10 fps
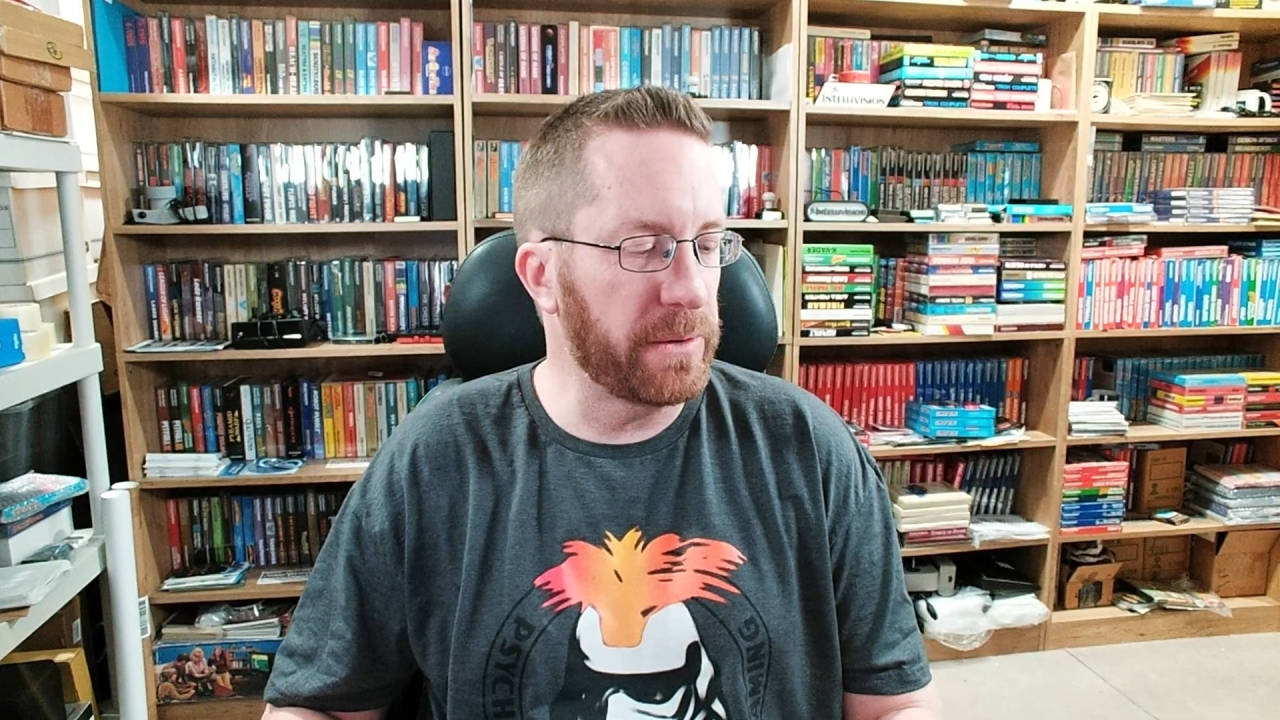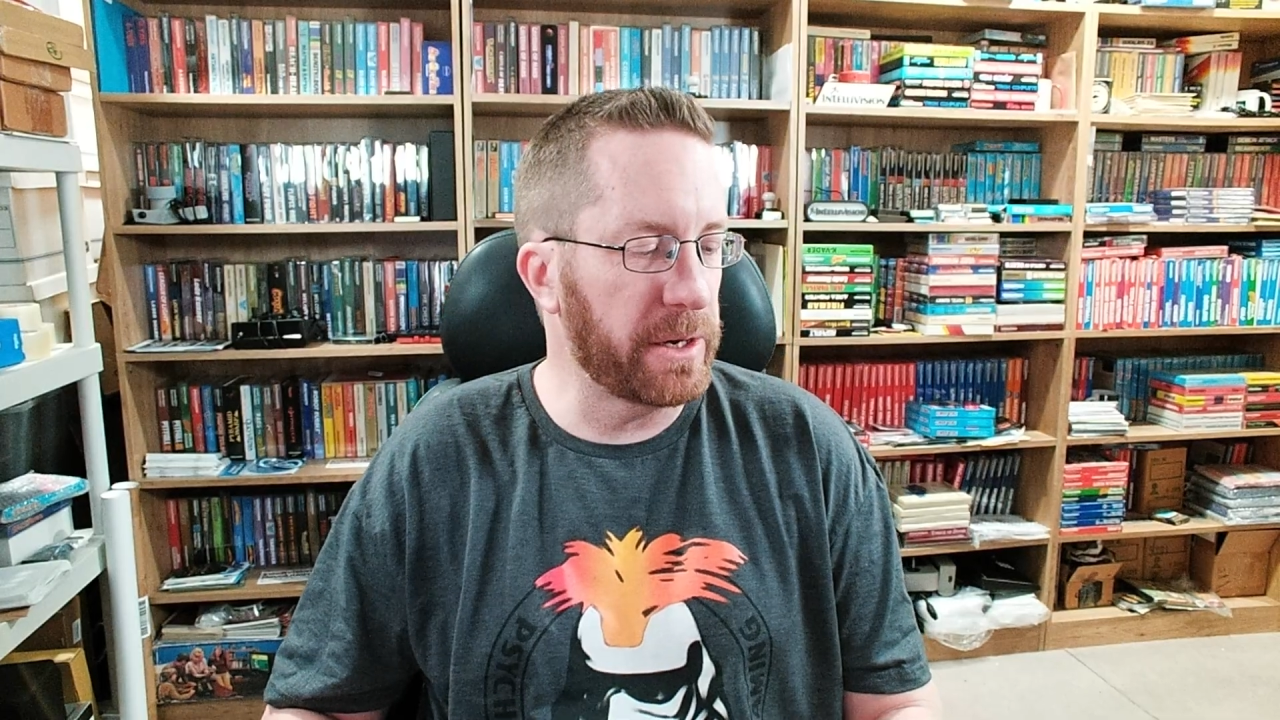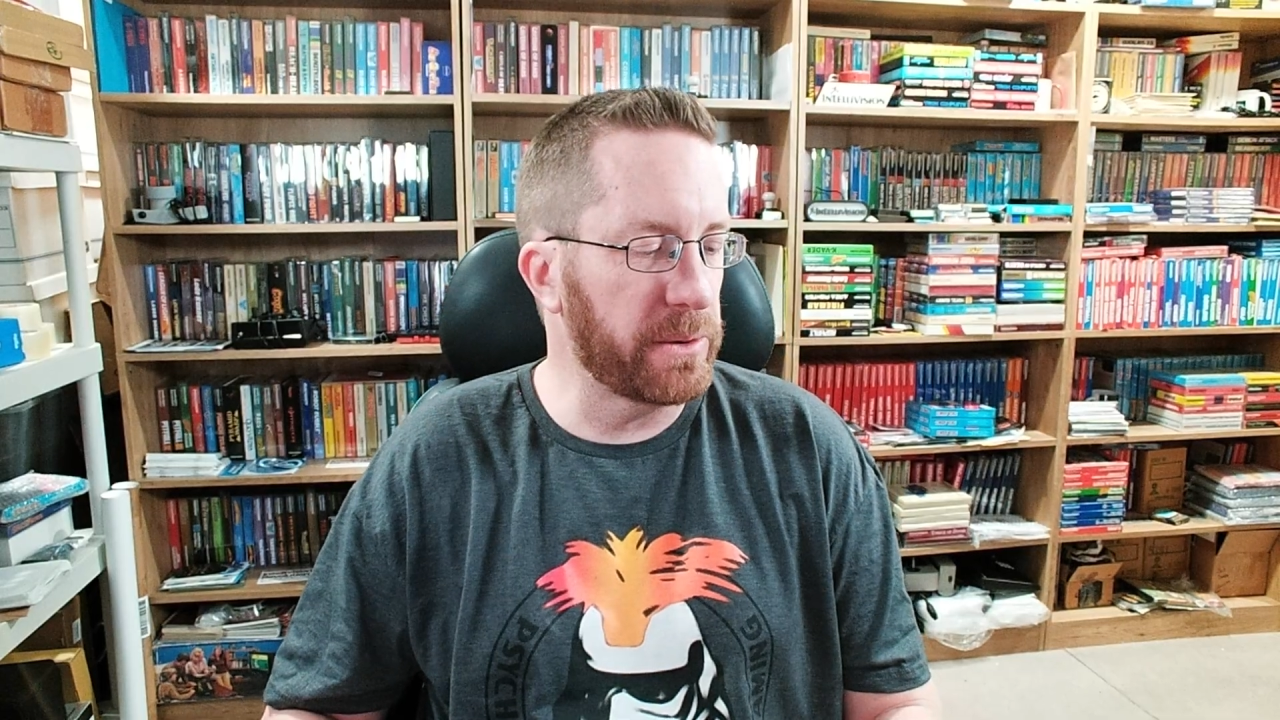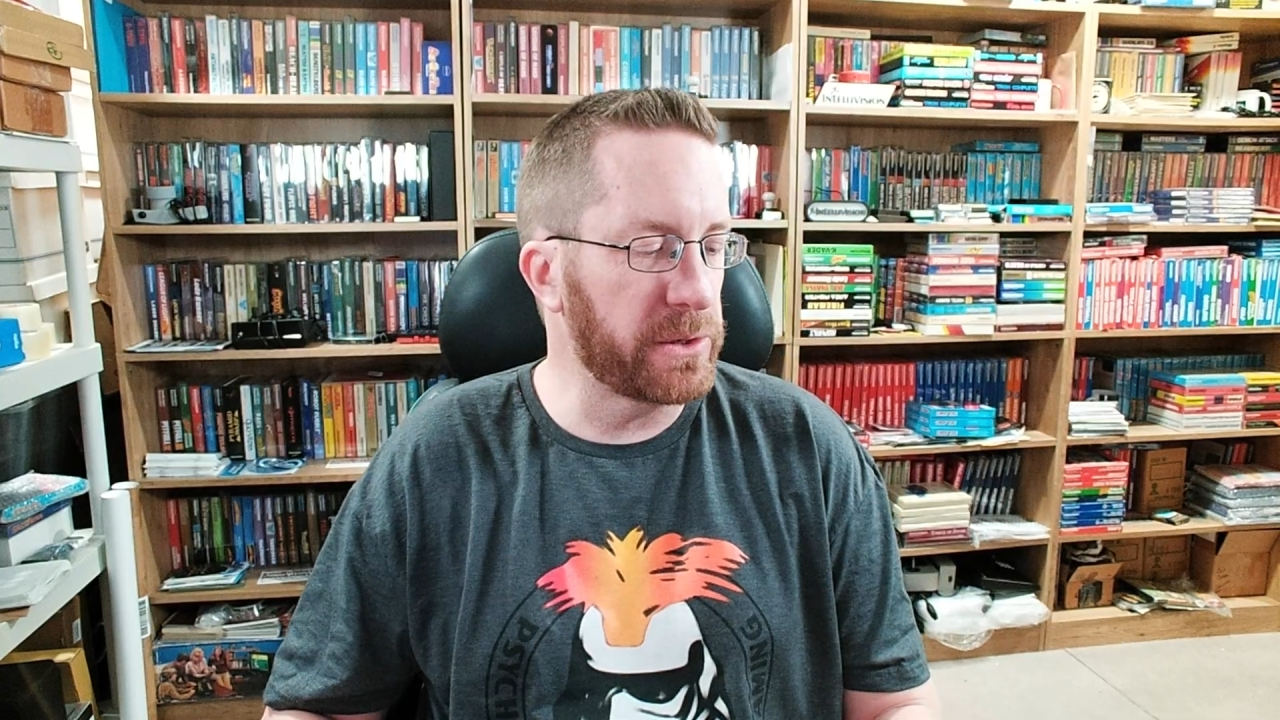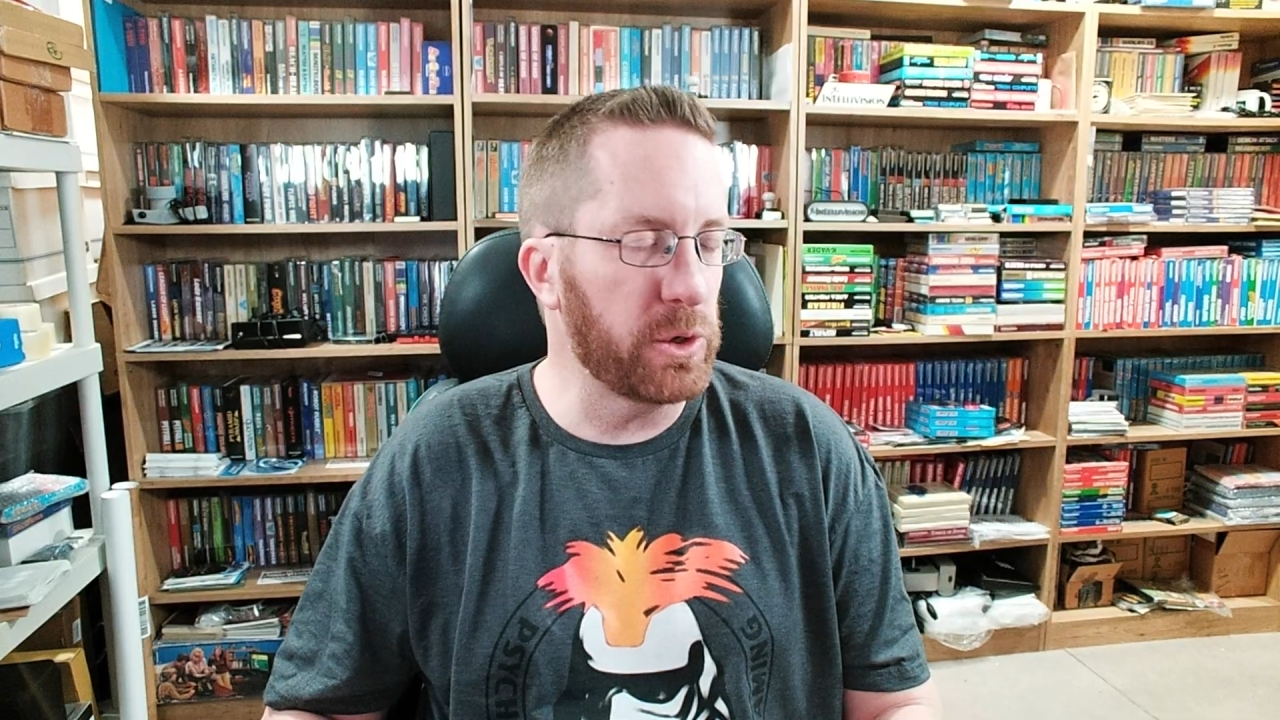
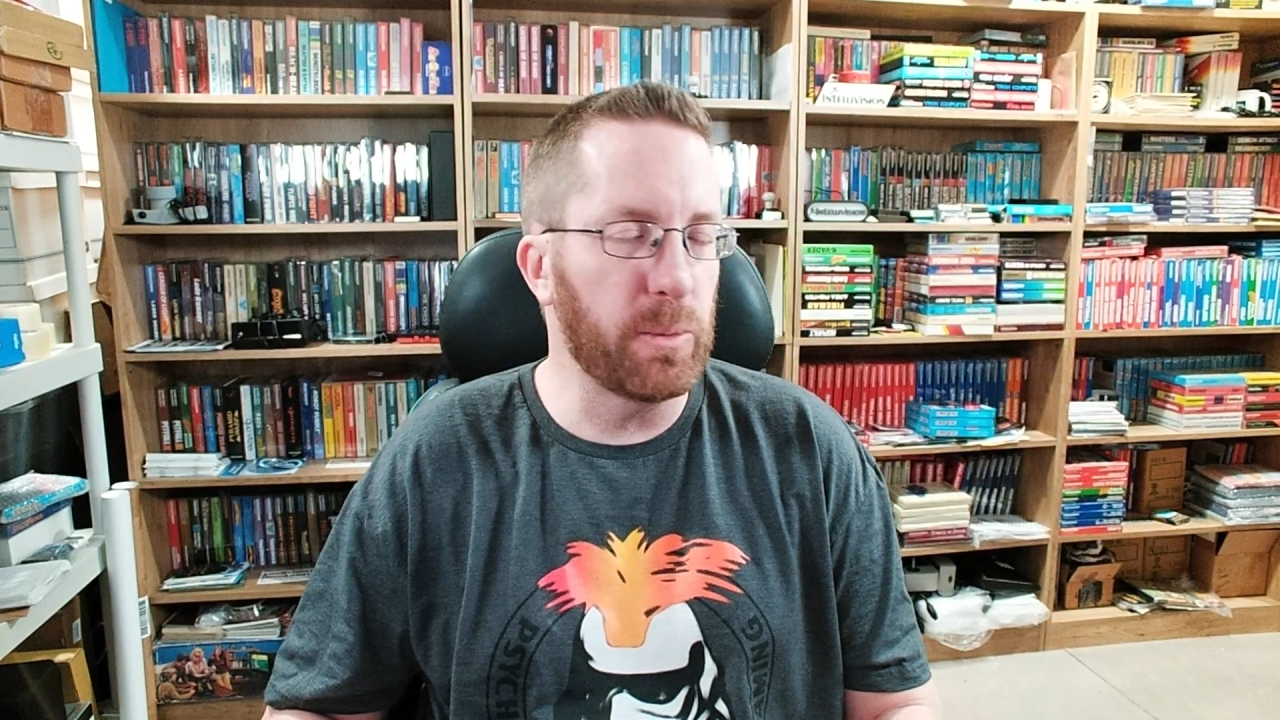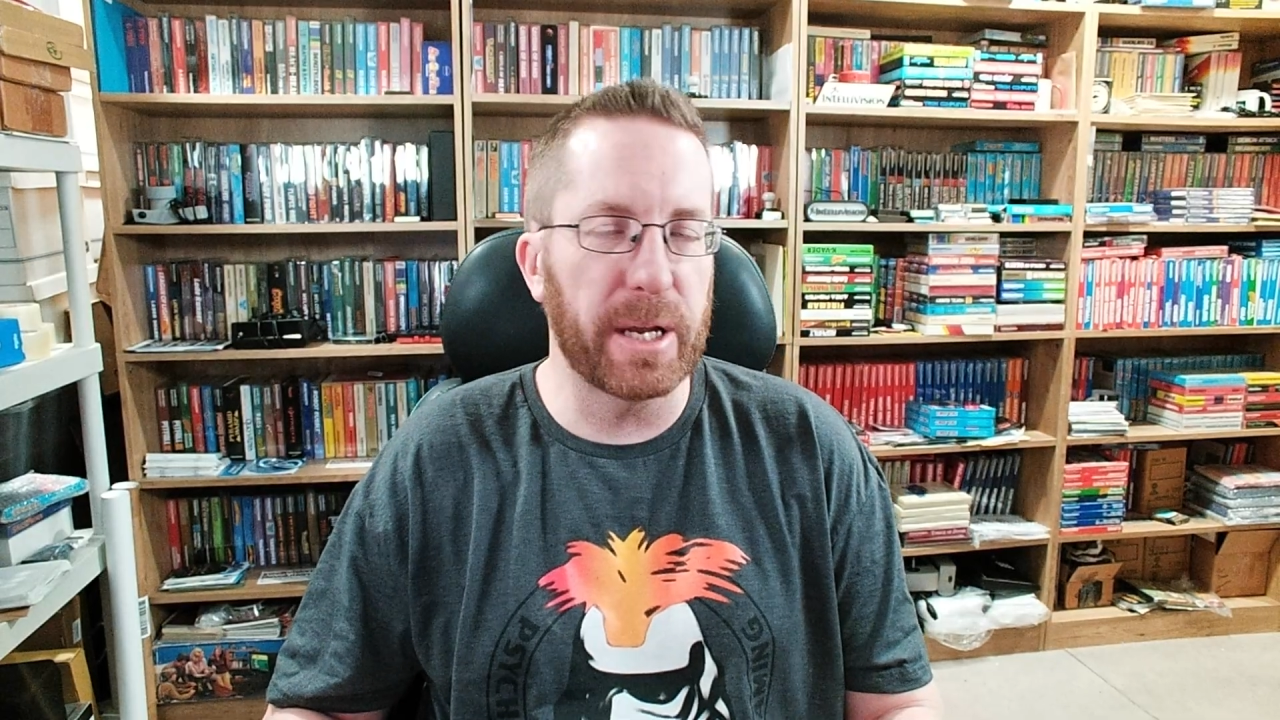There was too